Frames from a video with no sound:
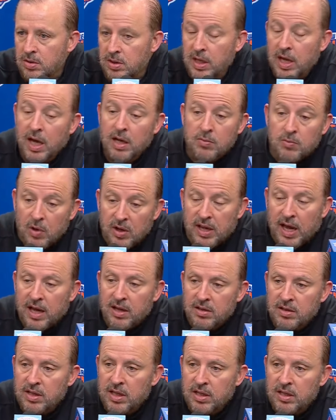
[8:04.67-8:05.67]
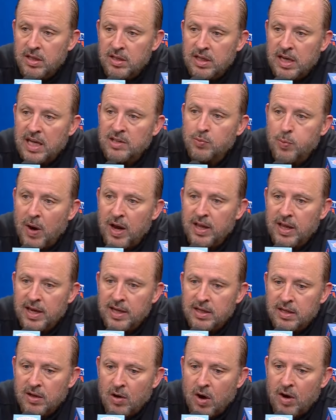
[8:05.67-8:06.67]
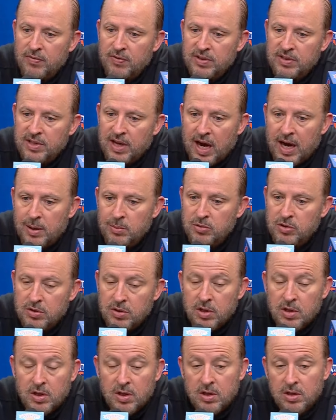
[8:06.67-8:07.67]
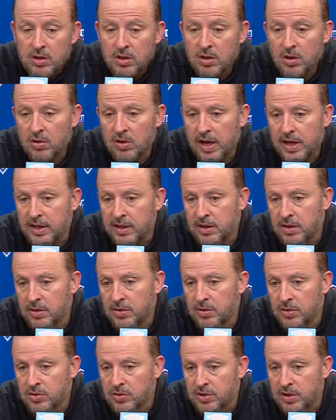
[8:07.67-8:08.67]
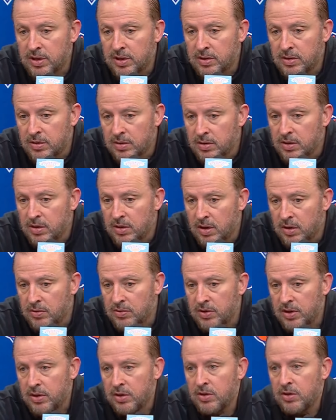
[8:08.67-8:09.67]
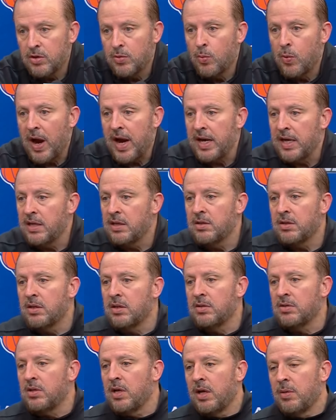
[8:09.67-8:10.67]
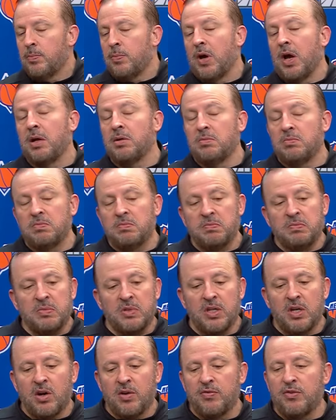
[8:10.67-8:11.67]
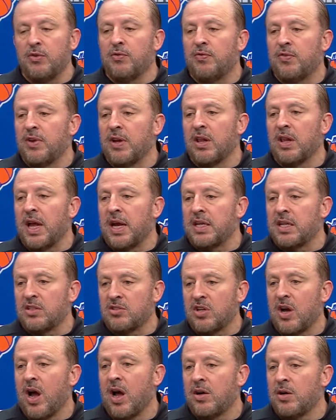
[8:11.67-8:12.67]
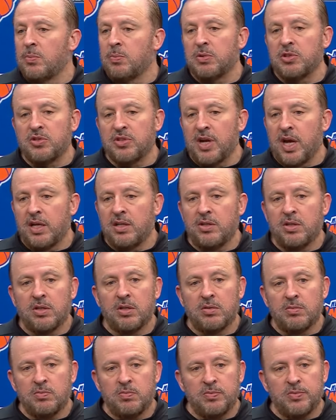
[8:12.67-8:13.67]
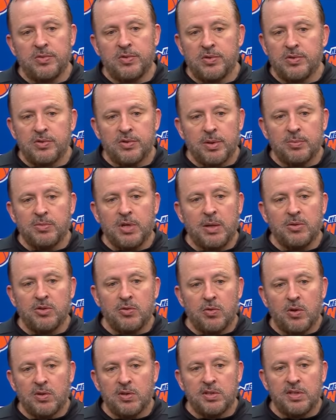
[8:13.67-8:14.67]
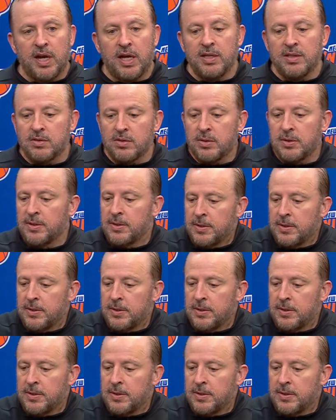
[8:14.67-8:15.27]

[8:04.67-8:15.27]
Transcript: Yeah, well, that's why, like, oftentimes, you know, like, you usually, you know, you wait, but, you know, if you feel like it's 100%, you sometimes you roll the dice.